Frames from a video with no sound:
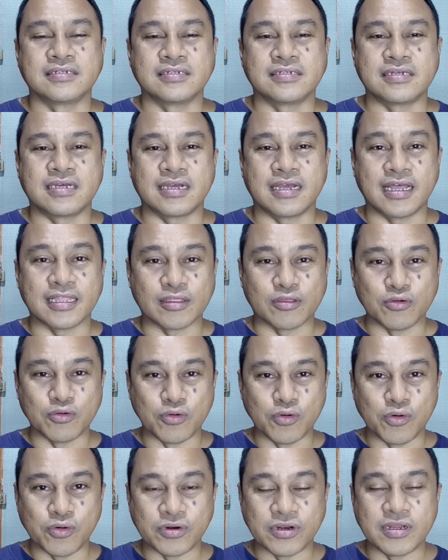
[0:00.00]

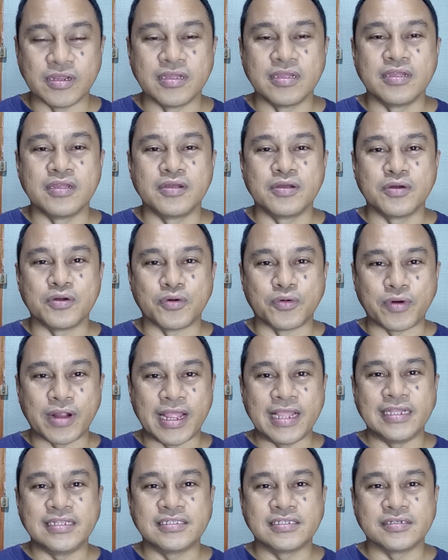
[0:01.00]
Katungod,
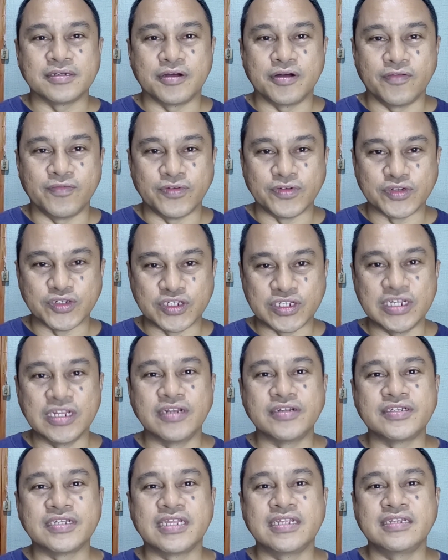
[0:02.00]
right of your
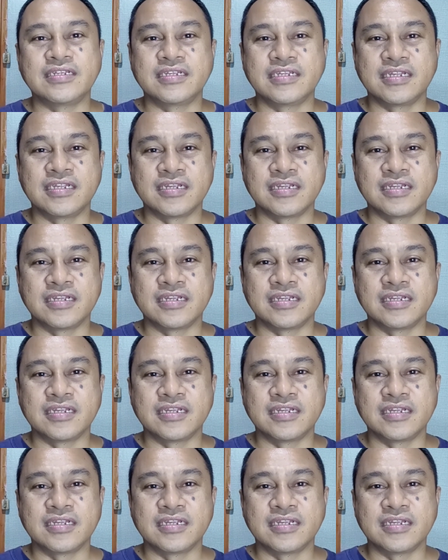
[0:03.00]
children,